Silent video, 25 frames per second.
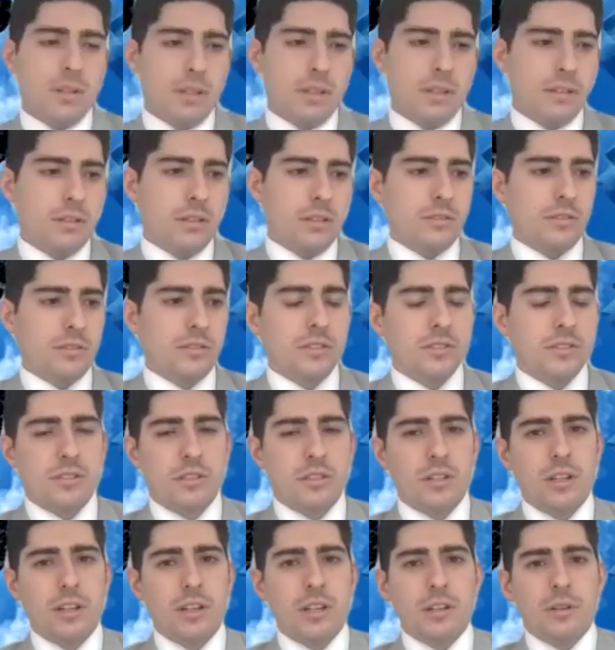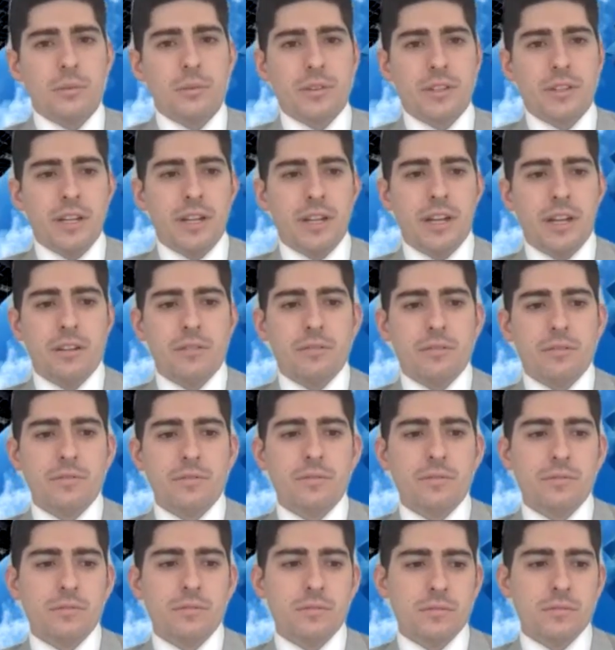assist the client when they have
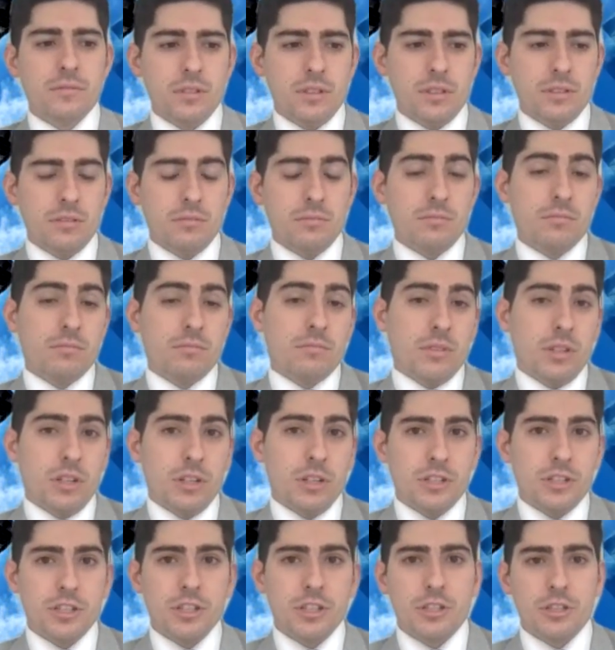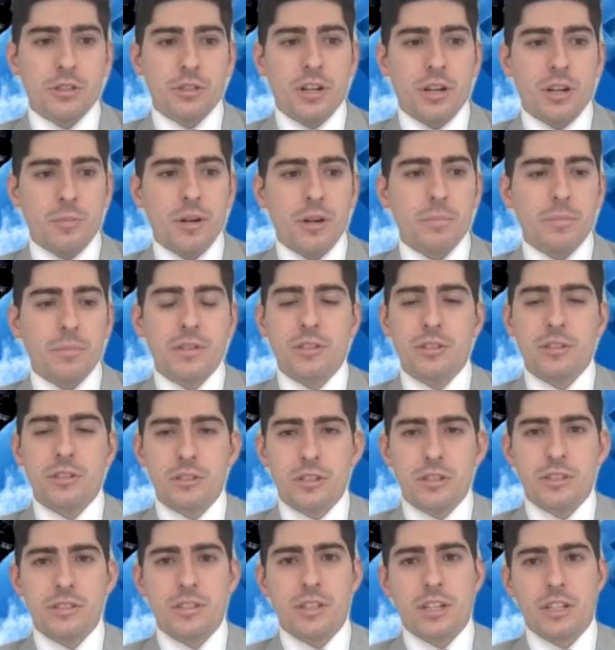a large issue come up in these
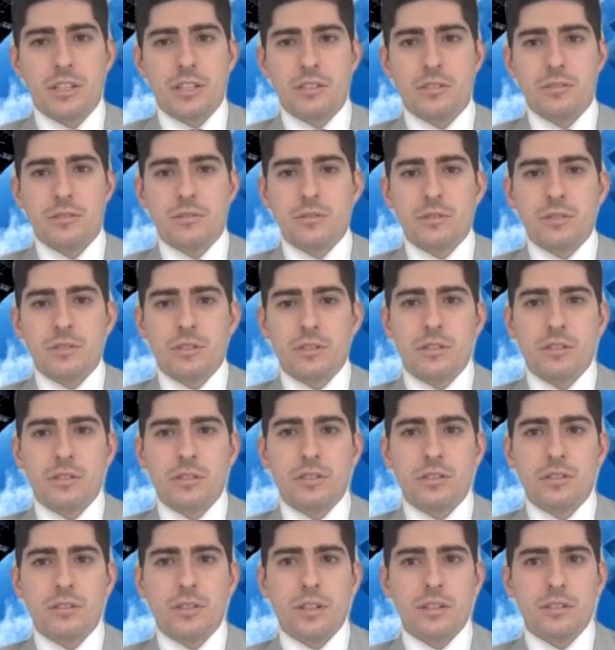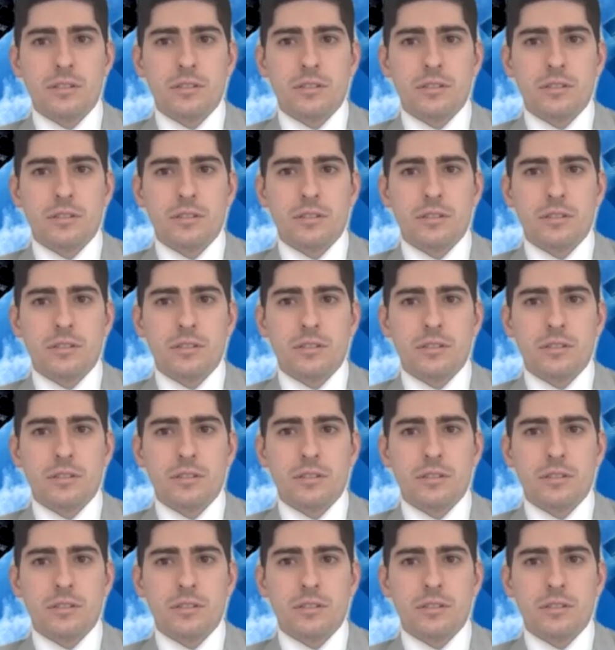transactions is a nice